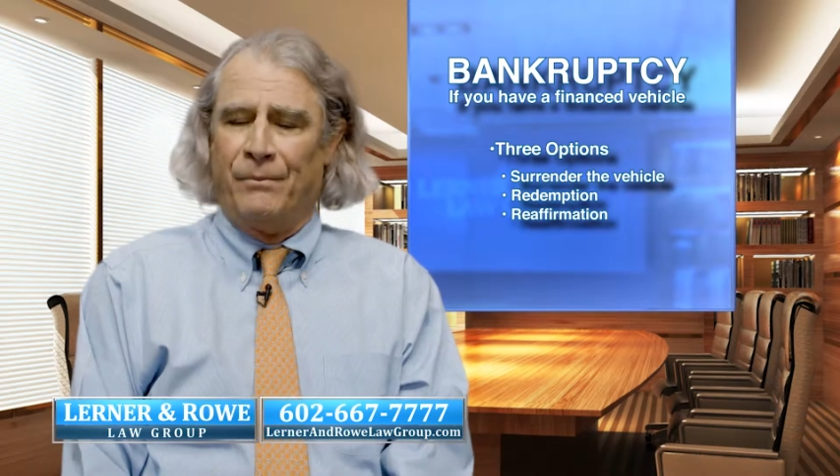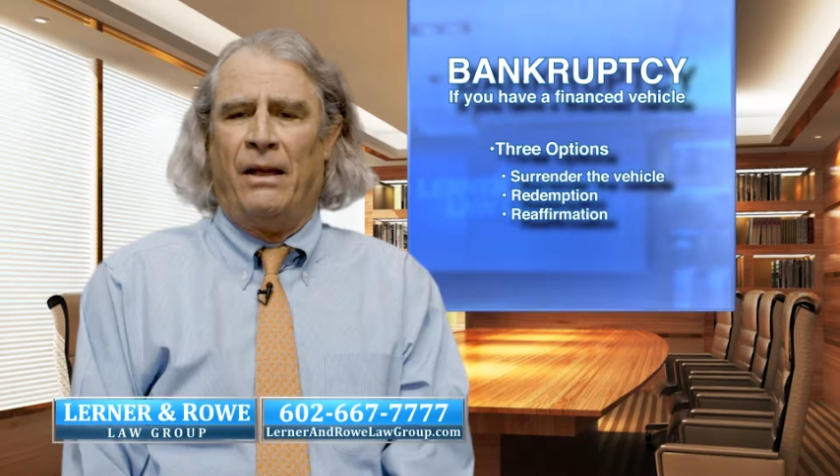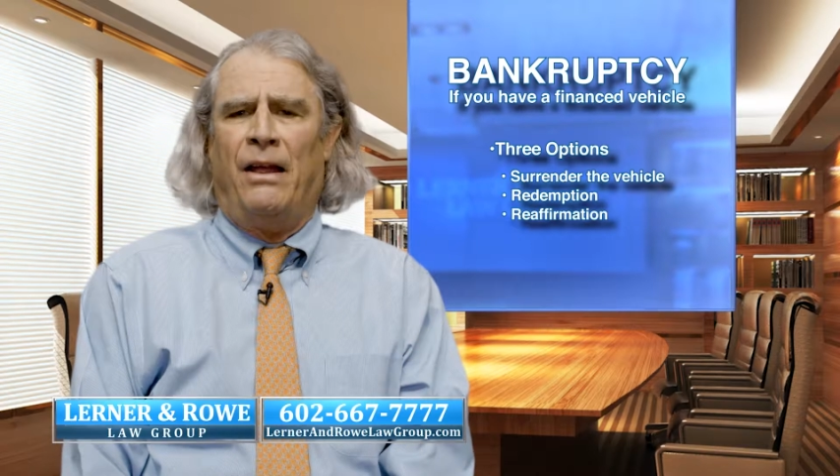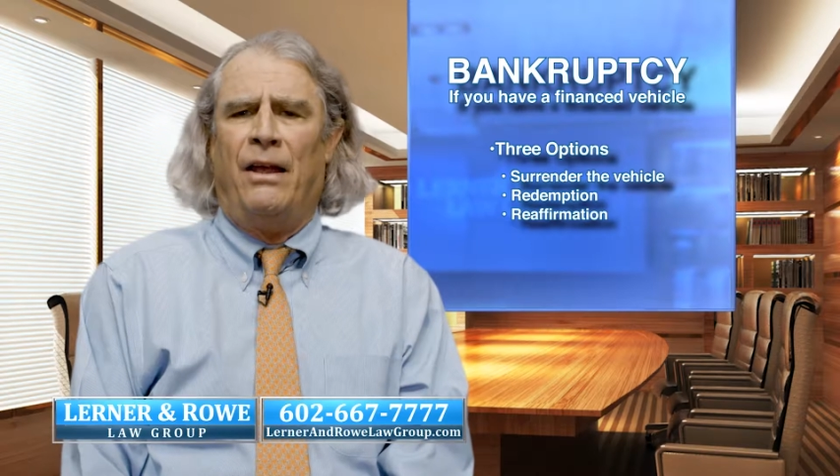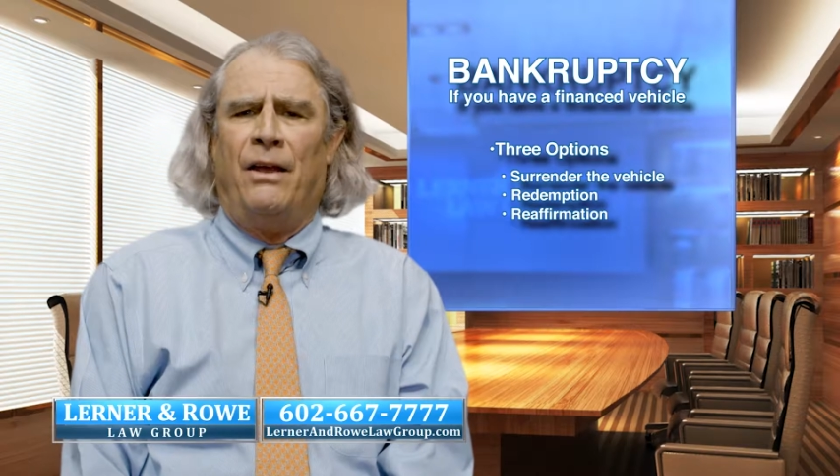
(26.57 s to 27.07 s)

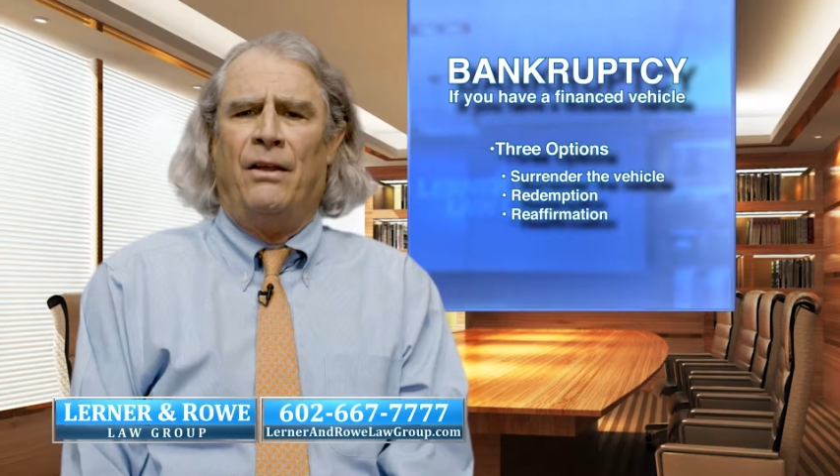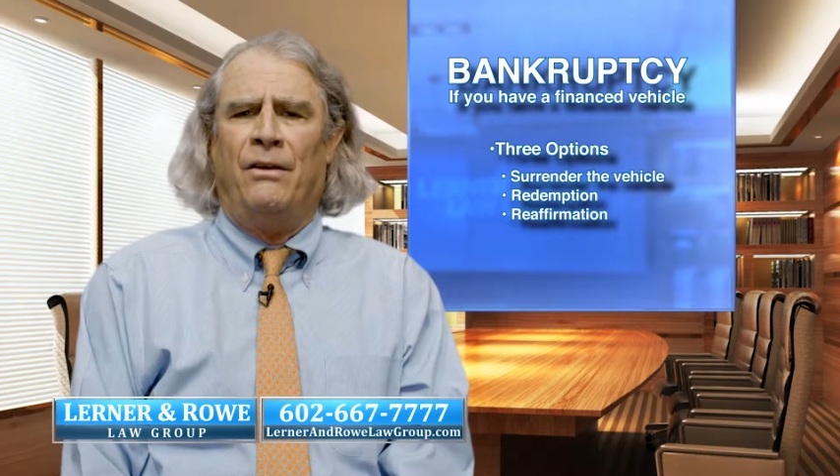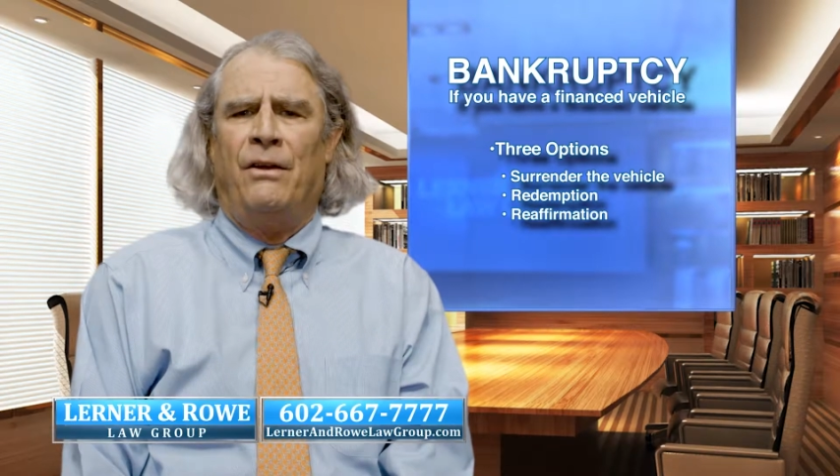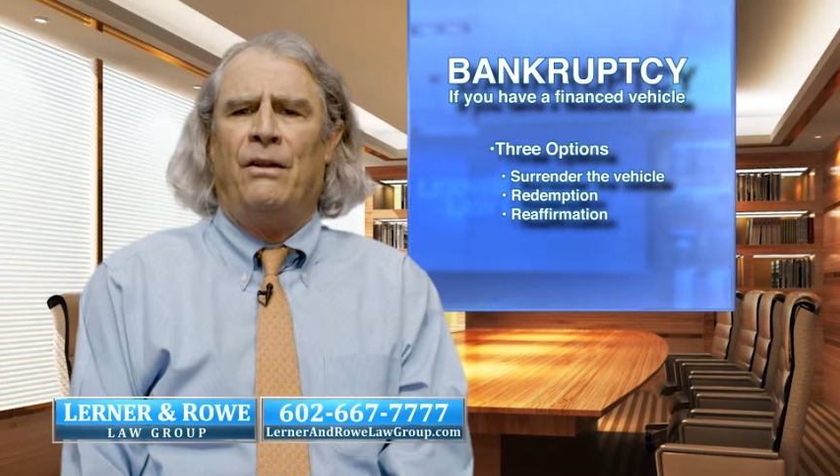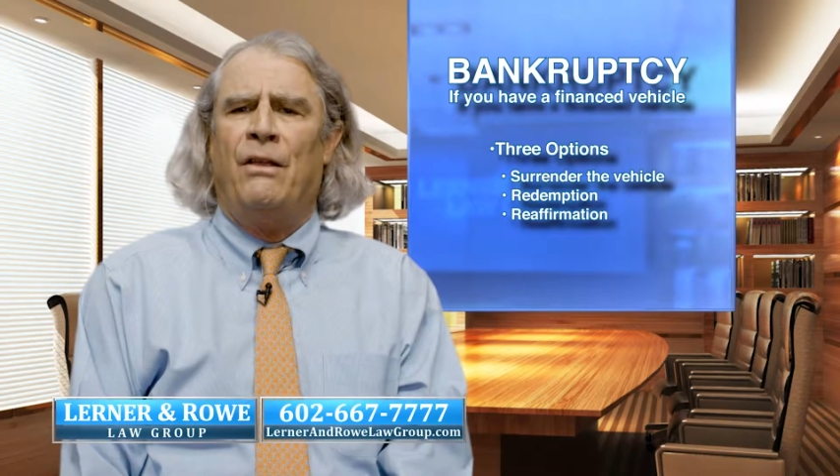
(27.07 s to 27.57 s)

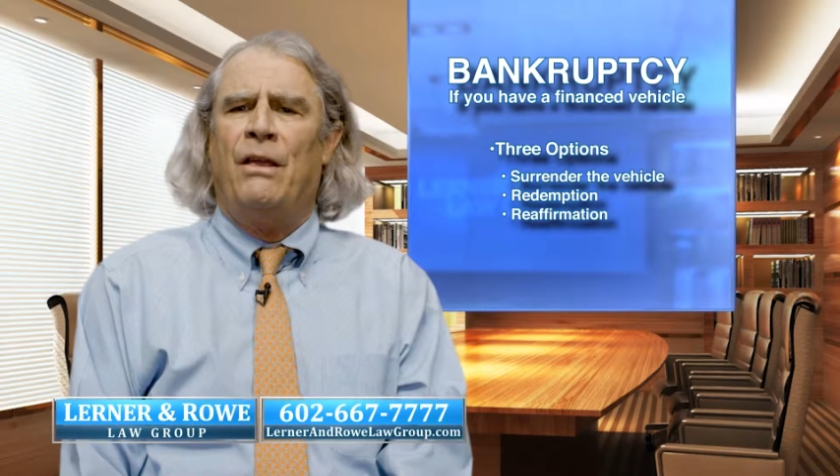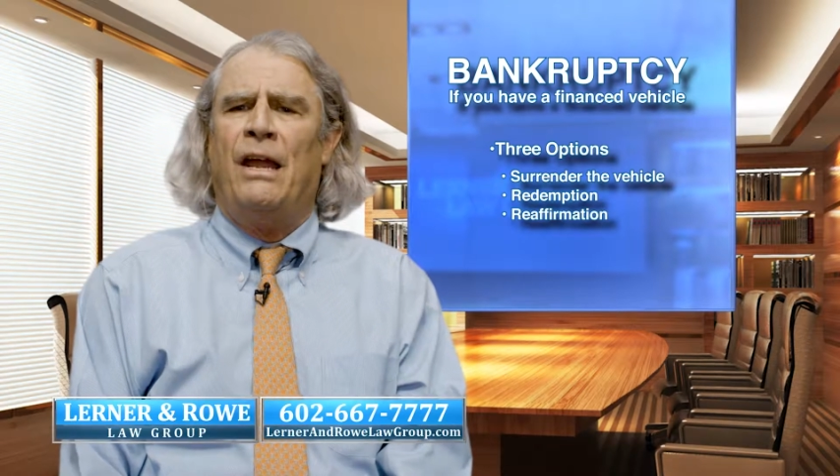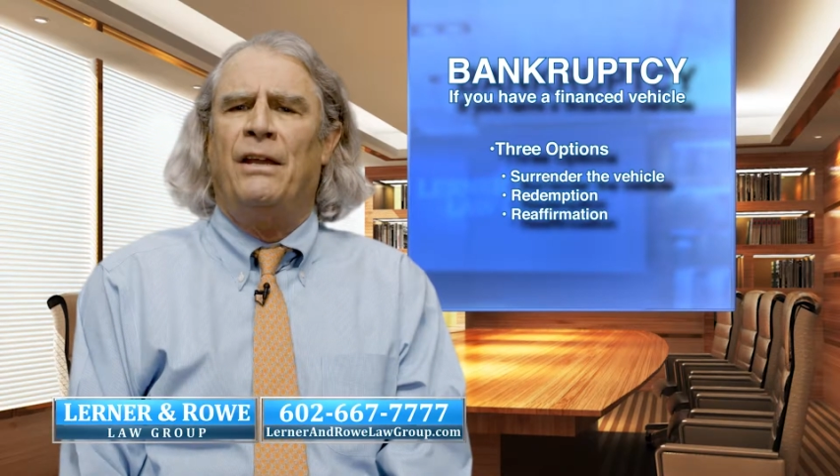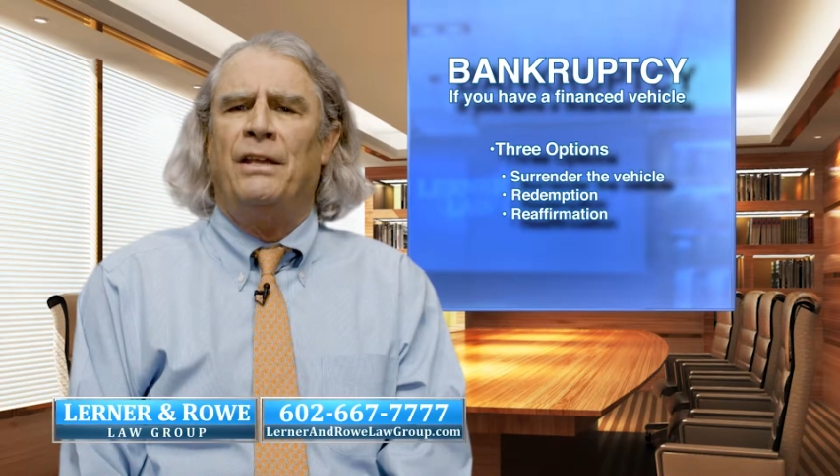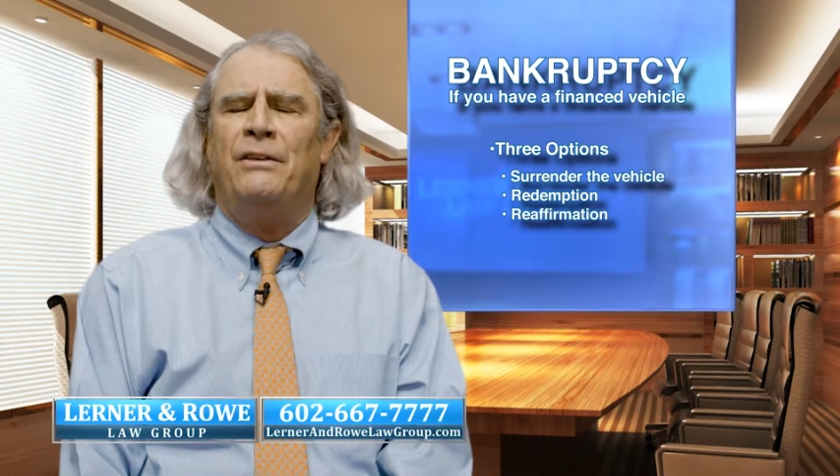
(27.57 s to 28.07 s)
and
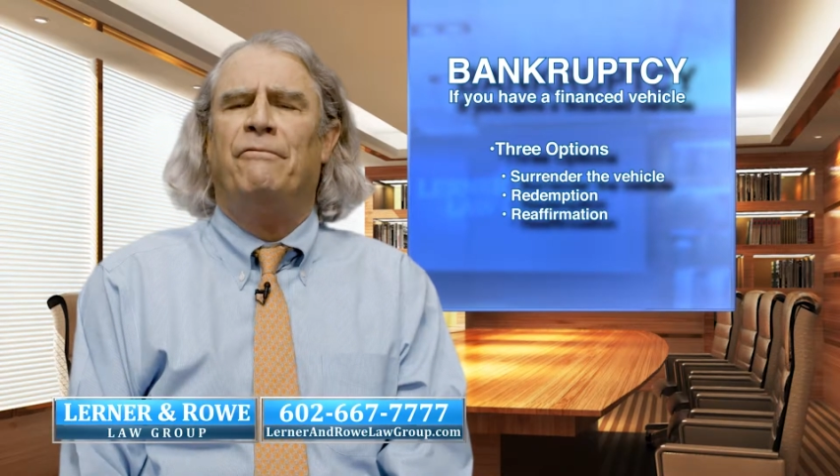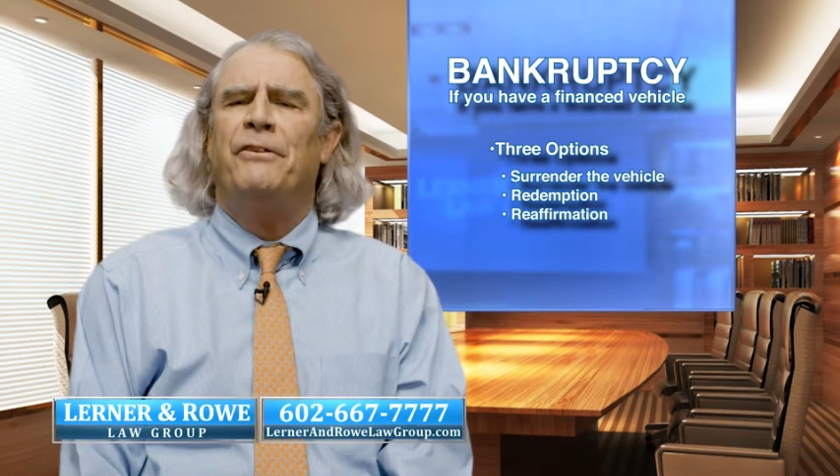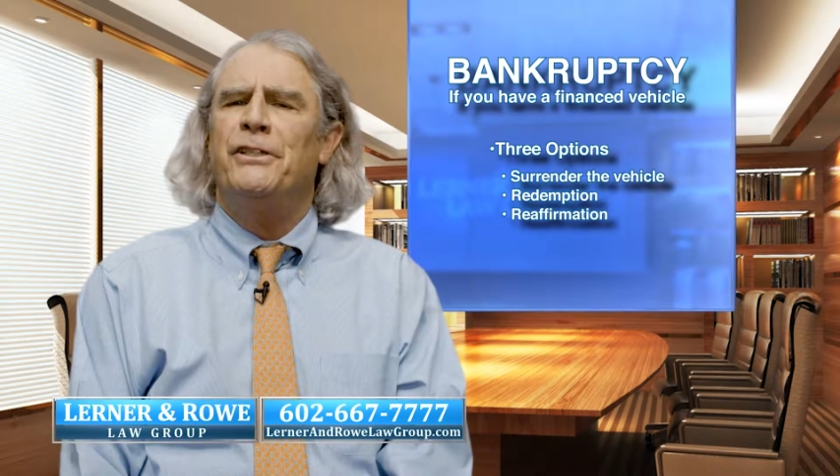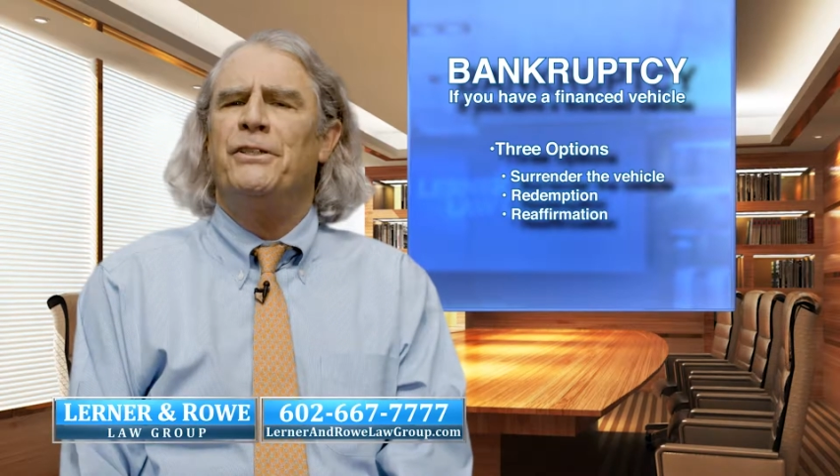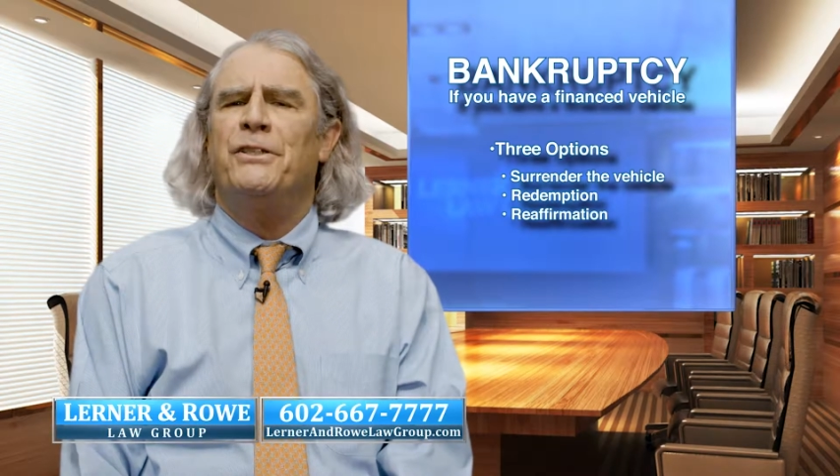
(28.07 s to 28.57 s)
any
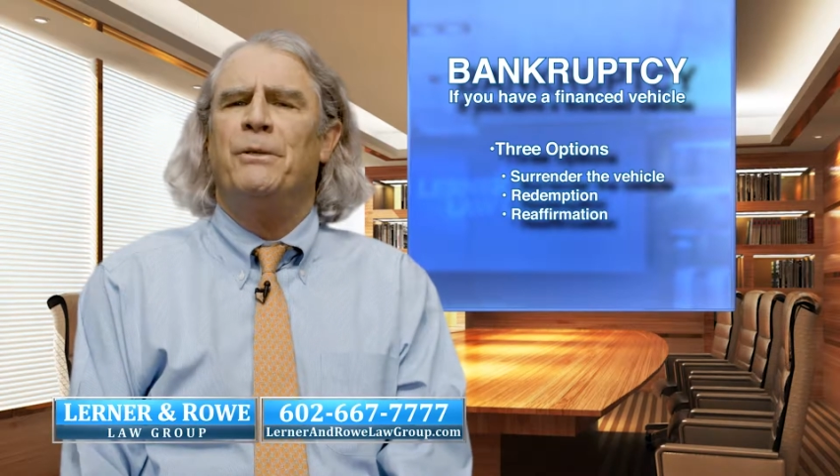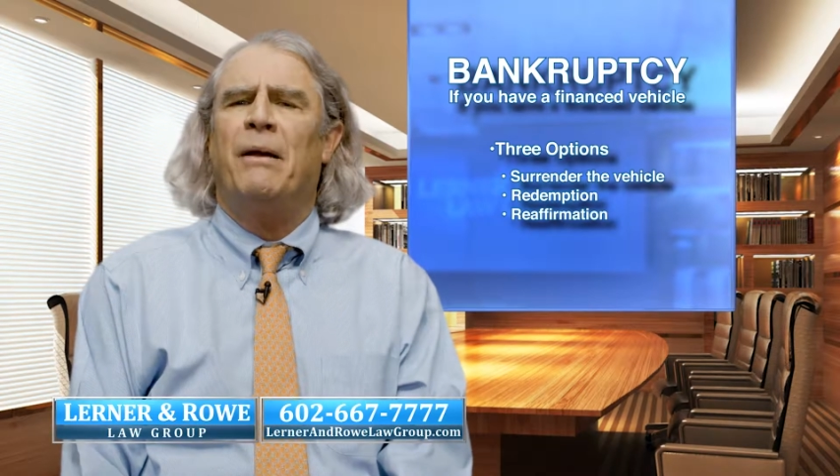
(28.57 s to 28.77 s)
deficiency